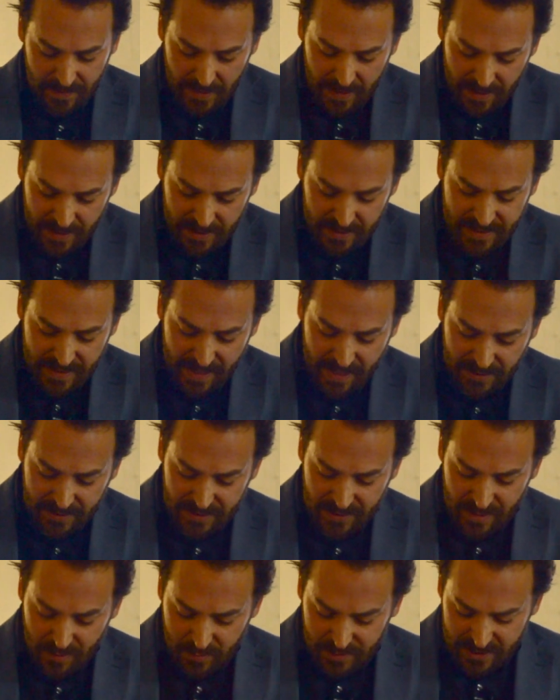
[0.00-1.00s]
in a
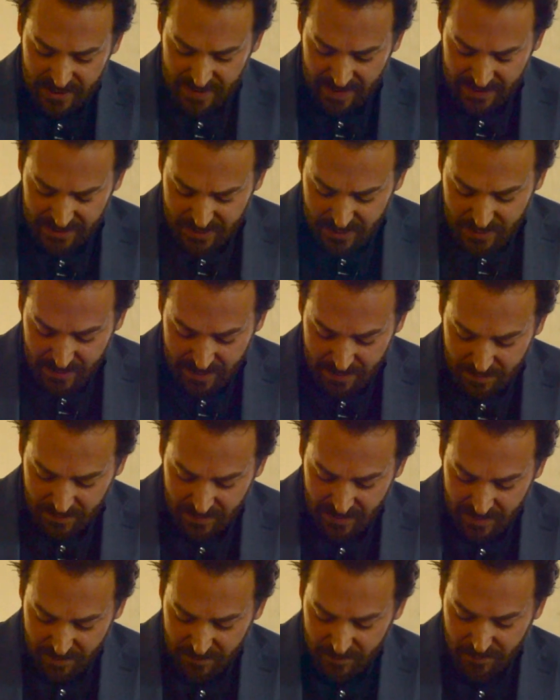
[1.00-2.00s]
text that was sent to
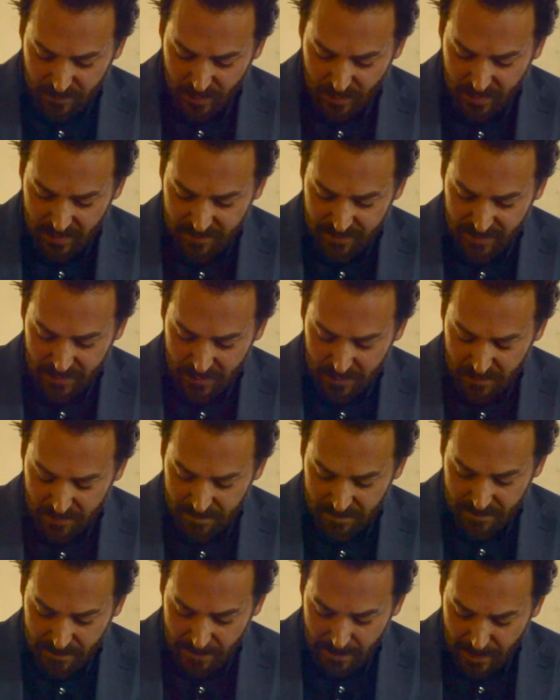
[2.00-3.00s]
him for review.
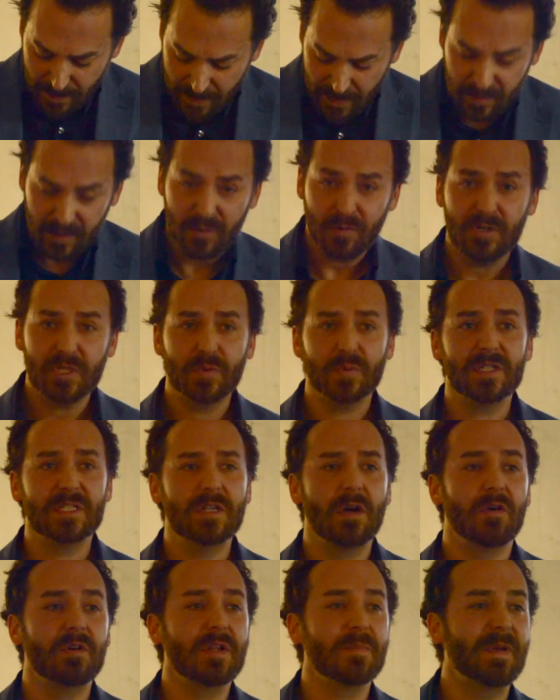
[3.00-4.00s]
Lewis was
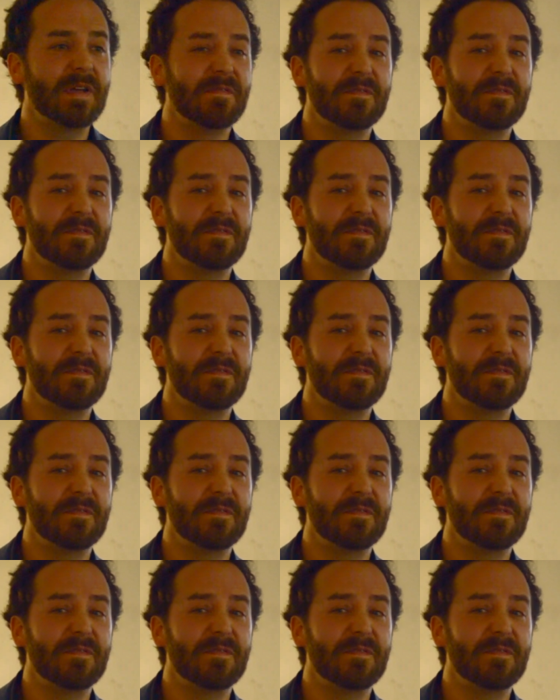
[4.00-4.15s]
known to be a